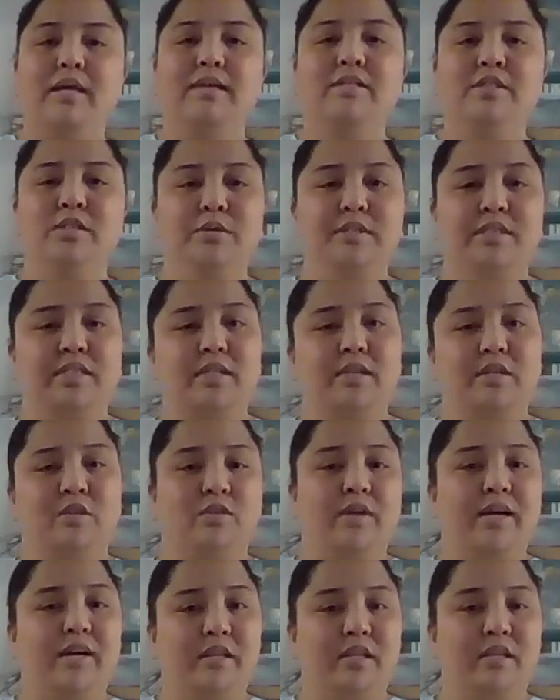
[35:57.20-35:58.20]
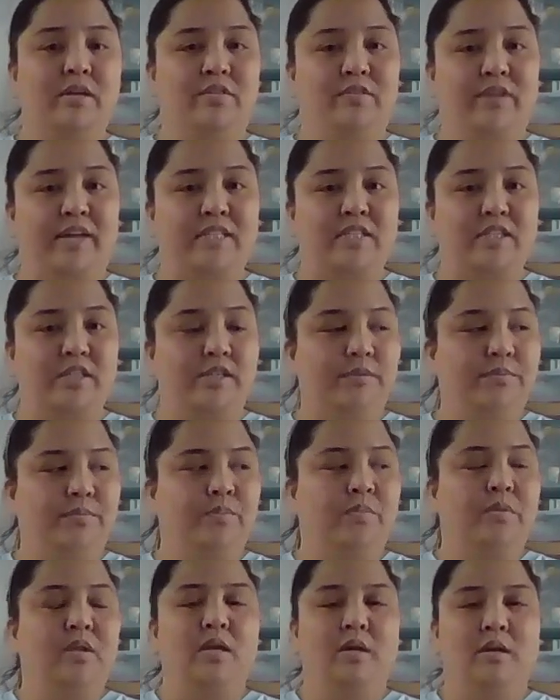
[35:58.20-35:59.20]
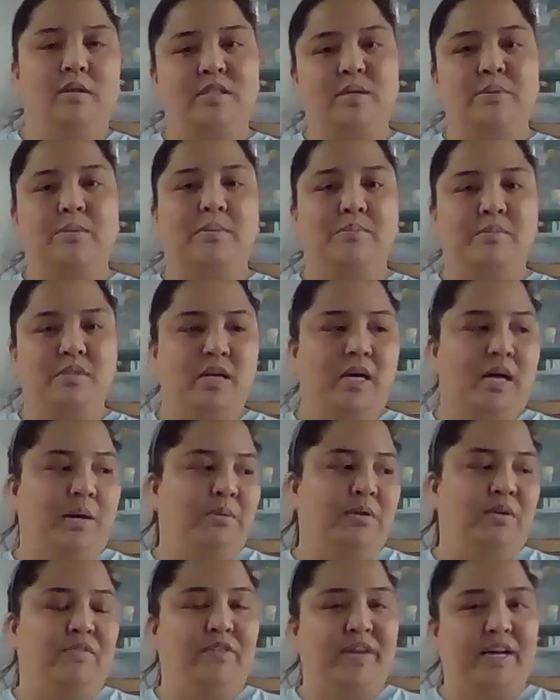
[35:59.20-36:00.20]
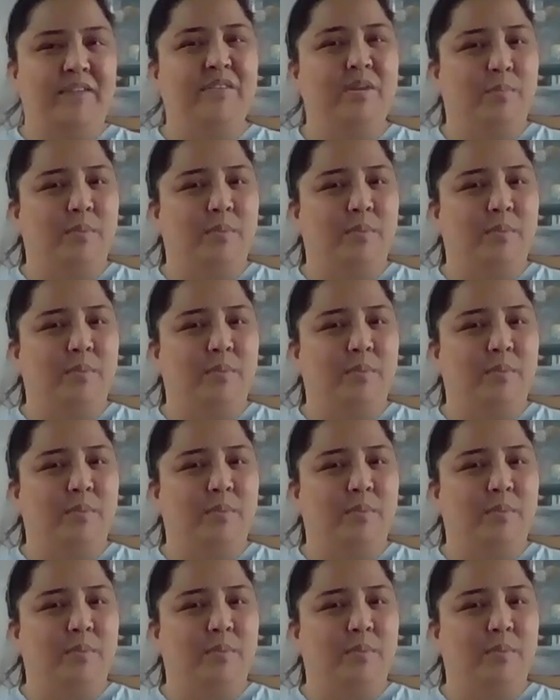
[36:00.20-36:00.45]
so it's going to dry a little faster. Sometimes up to 5,